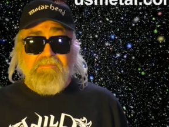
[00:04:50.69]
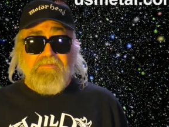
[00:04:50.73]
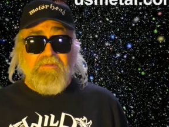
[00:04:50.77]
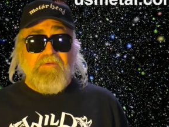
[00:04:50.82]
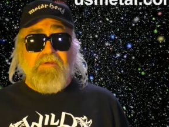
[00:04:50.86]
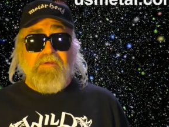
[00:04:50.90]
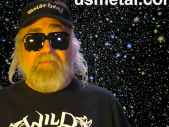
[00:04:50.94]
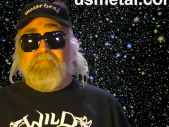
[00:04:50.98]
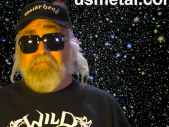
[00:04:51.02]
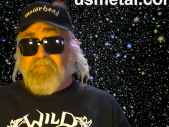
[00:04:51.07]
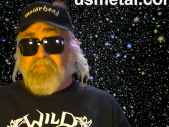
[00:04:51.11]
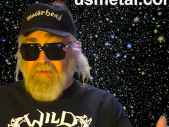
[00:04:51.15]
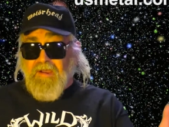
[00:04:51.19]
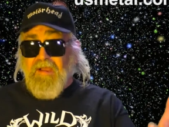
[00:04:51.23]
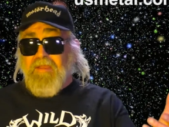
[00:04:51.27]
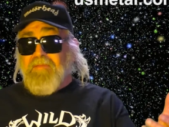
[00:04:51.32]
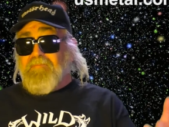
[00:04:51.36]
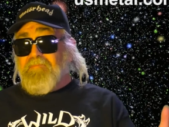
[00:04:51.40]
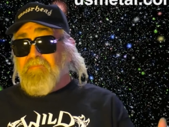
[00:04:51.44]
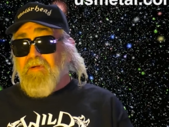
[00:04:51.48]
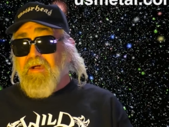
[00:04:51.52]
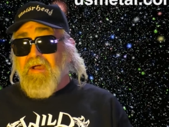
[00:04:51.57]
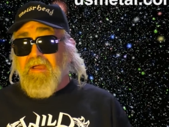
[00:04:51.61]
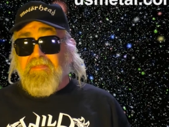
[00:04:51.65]
so
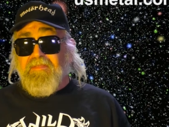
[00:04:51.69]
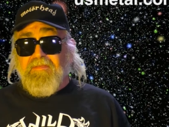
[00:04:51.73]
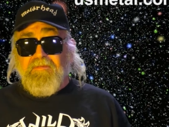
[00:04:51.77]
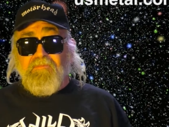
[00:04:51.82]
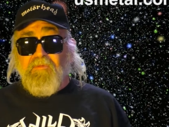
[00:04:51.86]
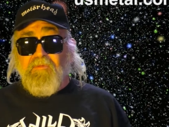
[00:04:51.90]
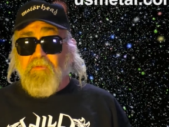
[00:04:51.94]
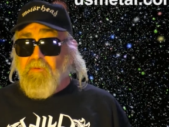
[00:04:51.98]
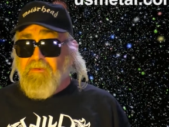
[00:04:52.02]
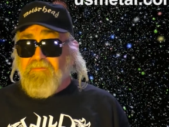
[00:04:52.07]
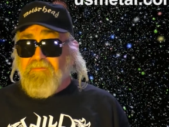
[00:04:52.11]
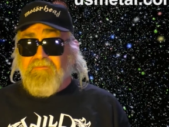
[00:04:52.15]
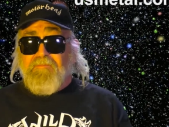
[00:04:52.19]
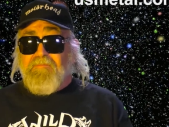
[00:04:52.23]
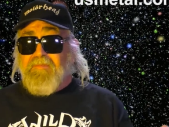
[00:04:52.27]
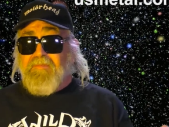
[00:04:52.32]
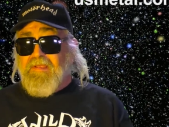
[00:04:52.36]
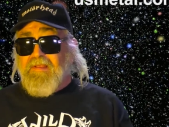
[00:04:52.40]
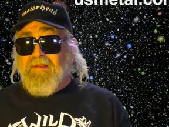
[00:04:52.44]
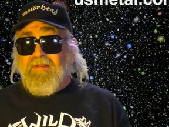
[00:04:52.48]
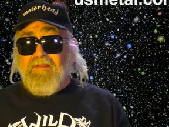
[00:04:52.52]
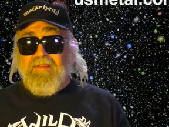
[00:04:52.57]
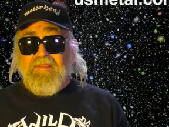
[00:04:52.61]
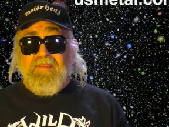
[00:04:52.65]
I'd buy them, the one from
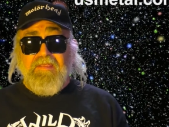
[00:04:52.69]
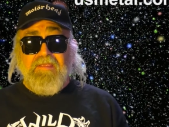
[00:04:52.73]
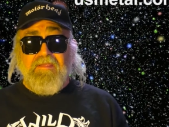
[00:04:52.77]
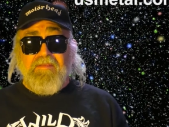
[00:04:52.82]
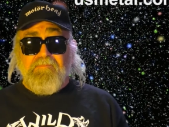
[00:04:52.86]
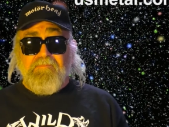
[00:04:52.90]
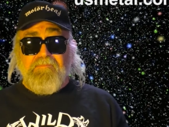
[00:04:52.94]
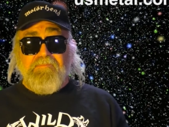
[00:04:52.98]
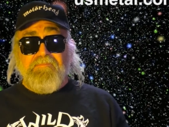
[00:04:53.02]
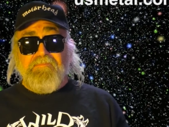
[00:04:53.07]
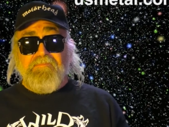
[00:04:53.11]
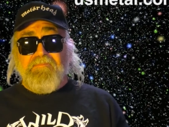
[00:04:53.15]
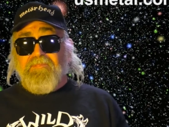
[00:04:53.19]
Italy, and,